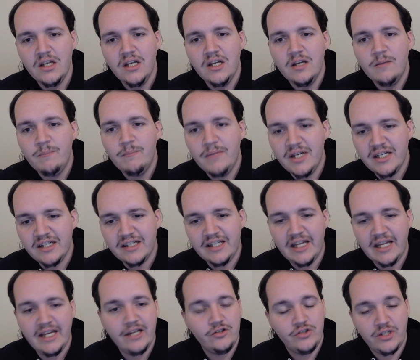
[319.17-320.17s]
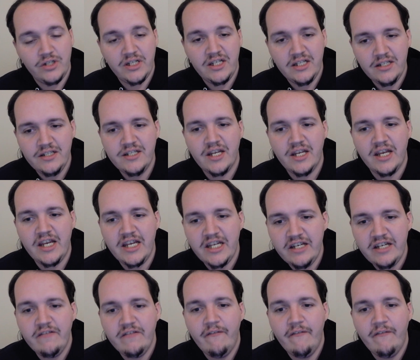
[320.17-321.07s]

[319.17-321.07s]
Mana Cache is a